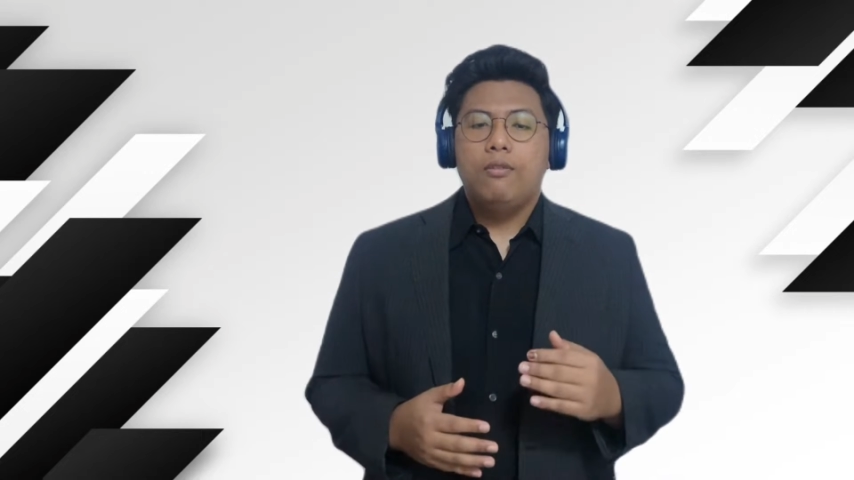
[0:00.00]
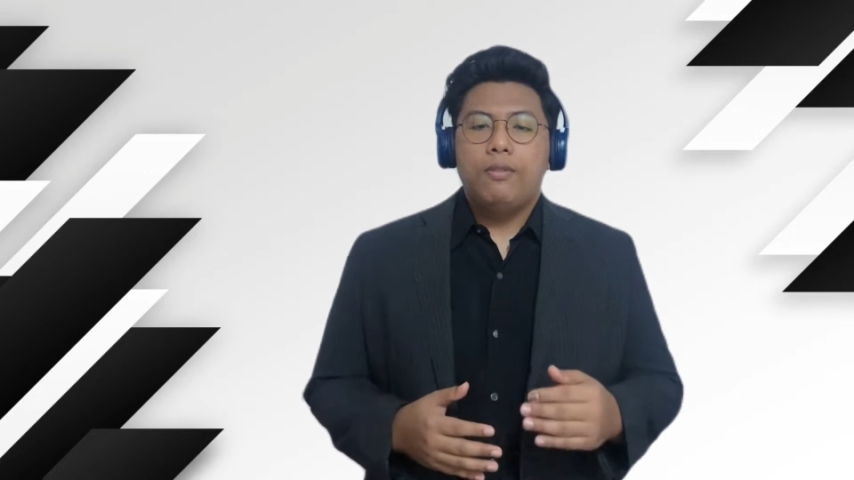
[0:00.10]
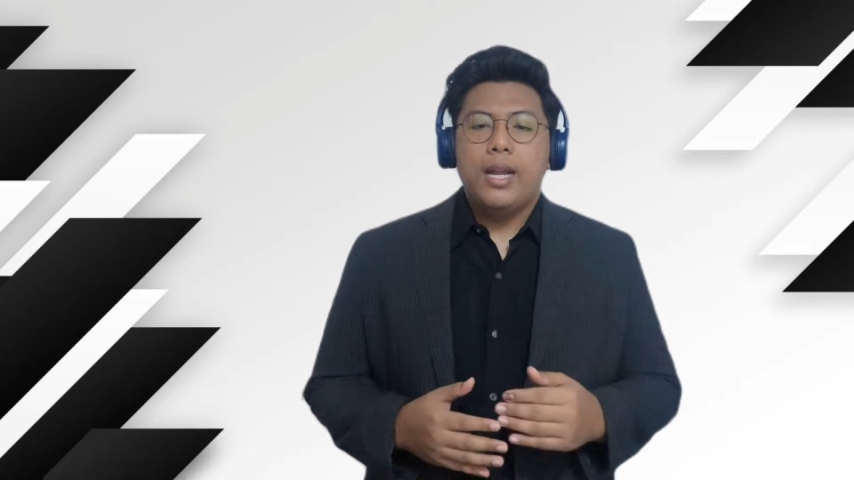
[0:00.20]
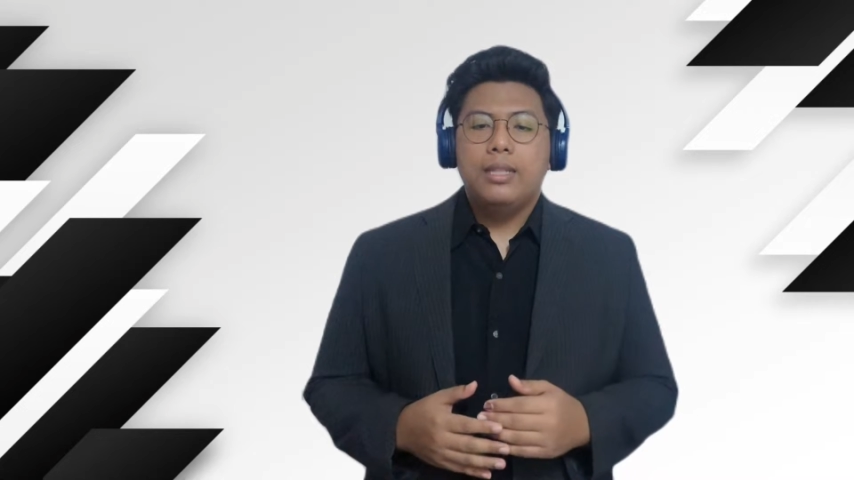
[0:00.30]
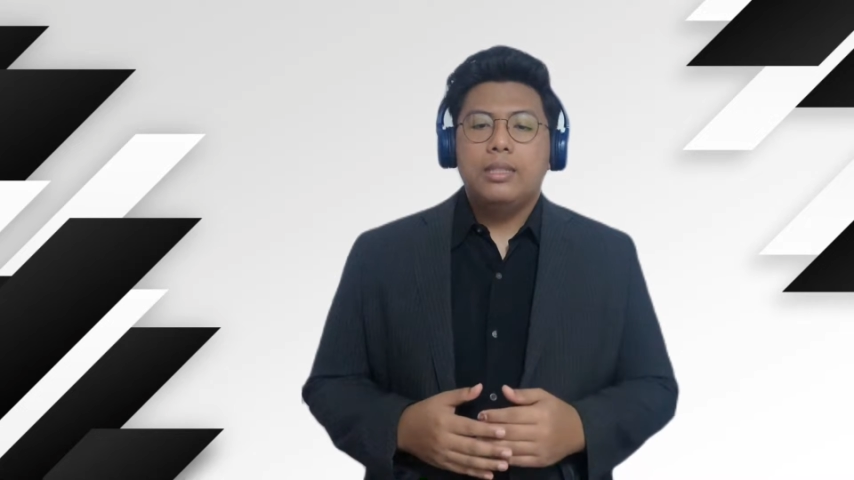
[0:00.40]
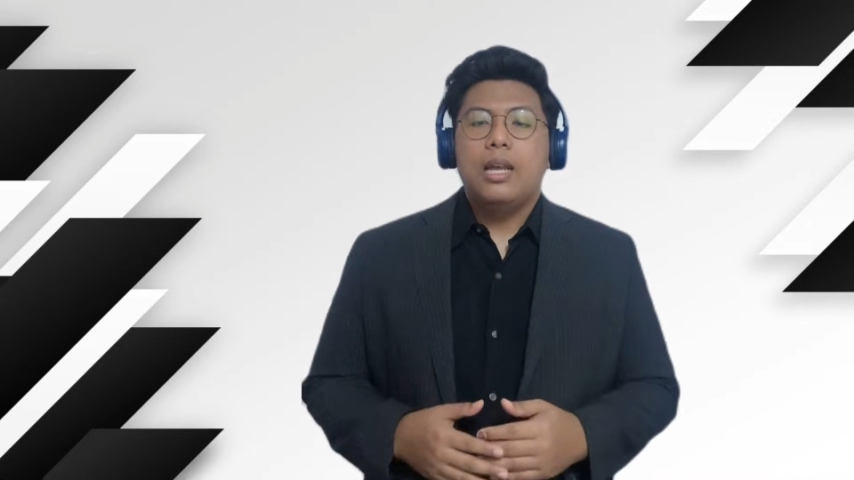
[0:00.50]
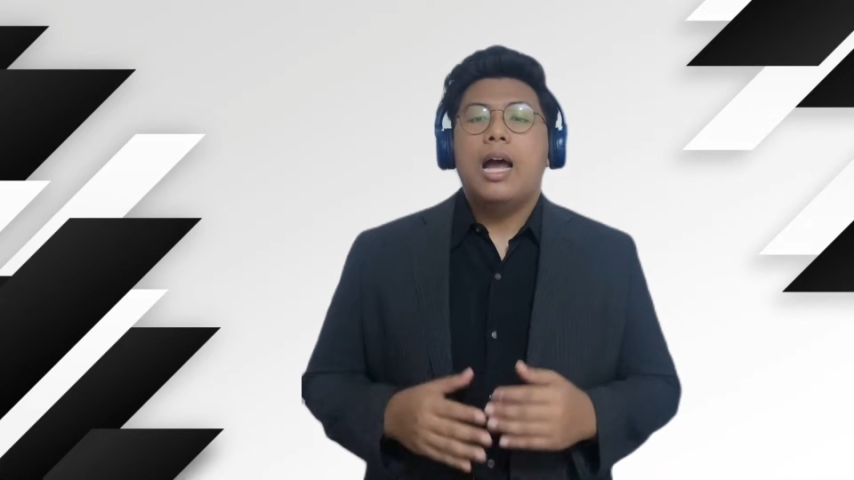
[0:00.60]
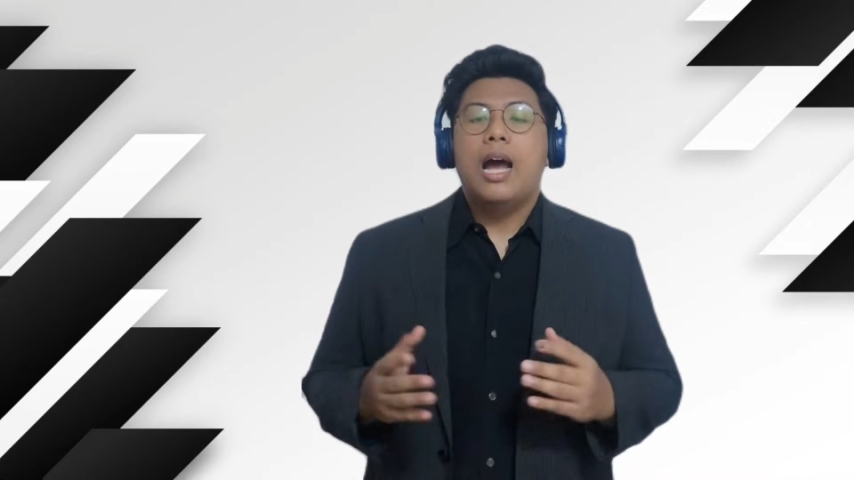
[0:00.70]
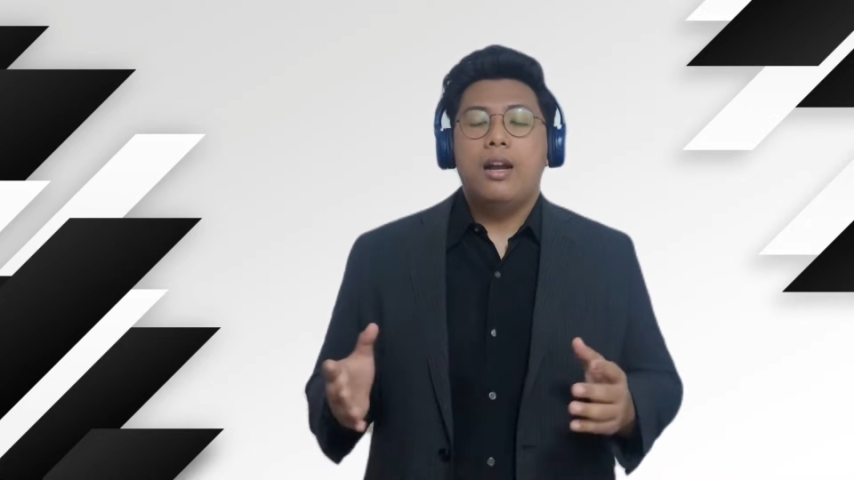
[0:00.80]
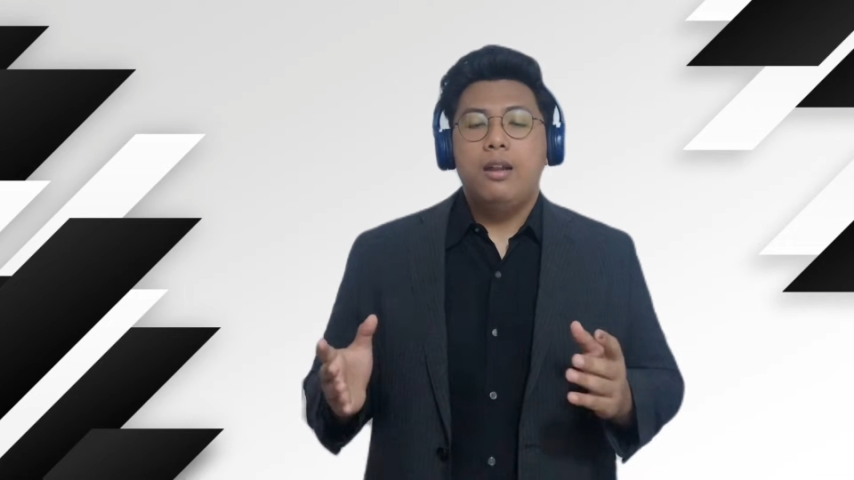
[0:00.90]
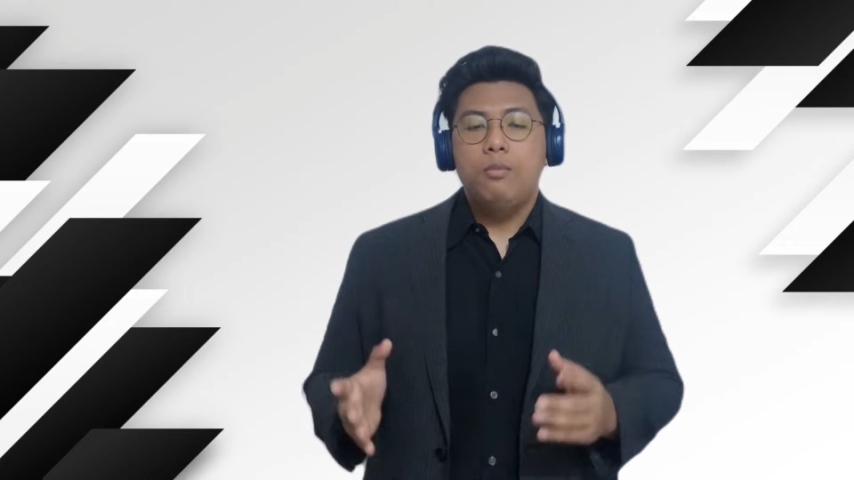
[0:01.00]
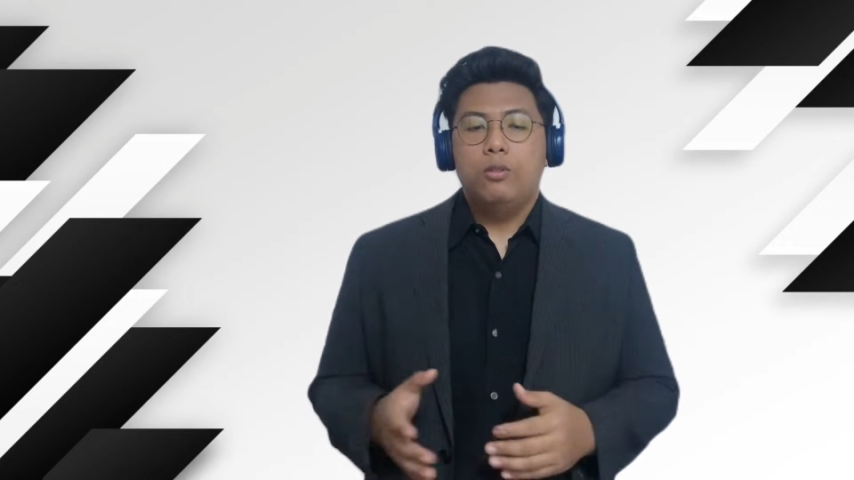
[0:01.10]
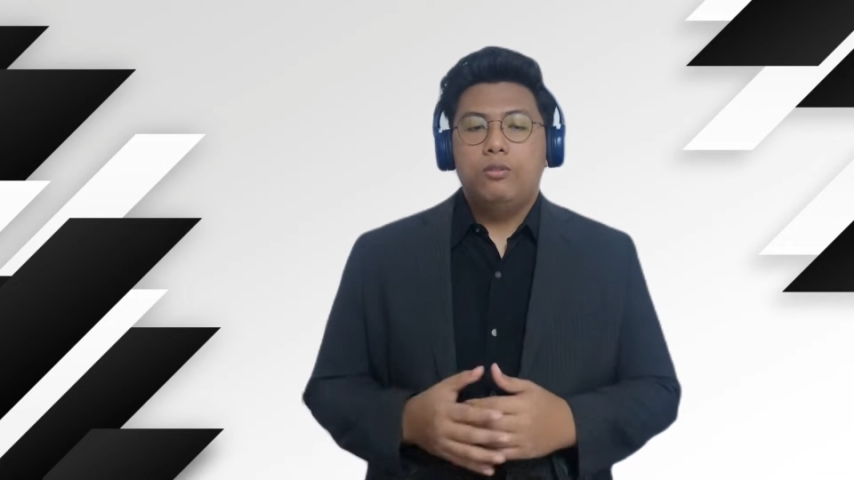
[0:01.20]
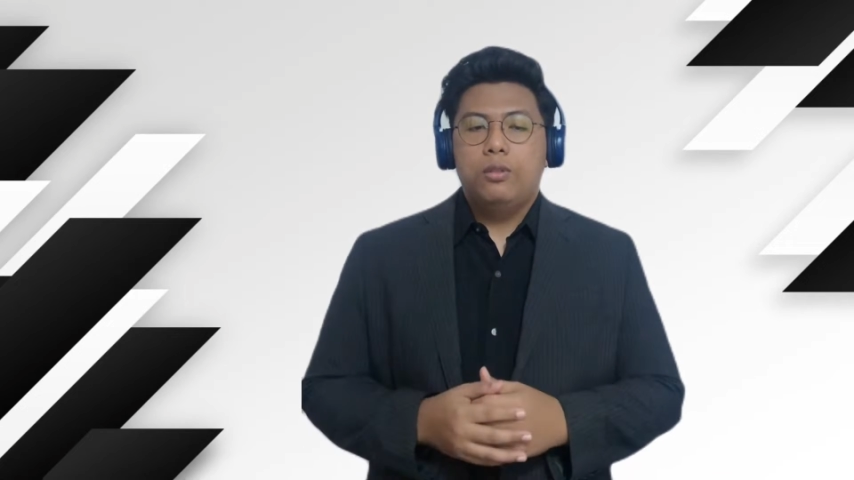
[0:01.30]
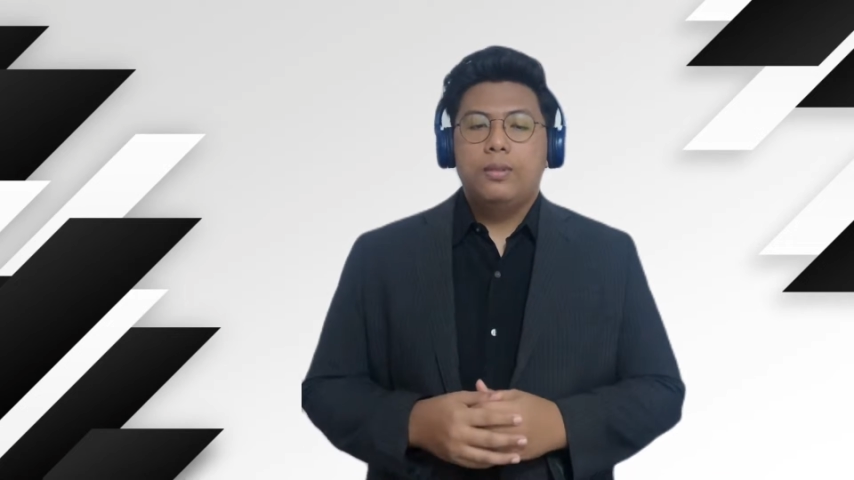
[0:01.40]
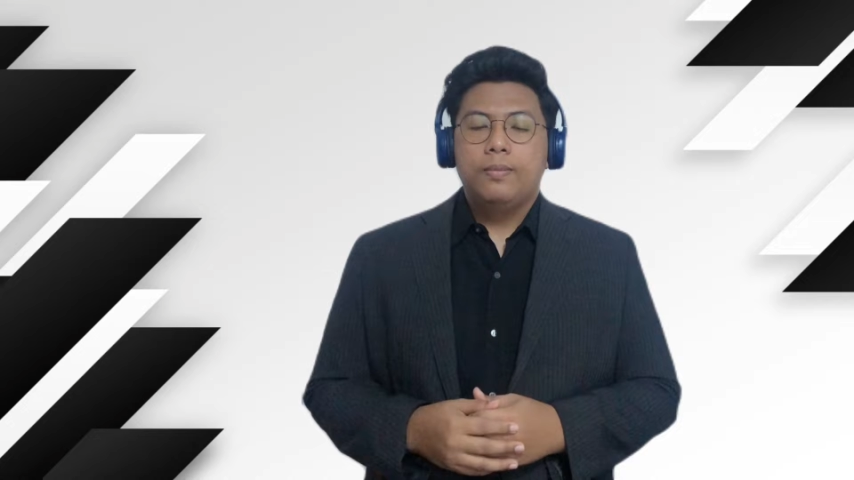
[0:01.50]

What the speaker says: friends are removed.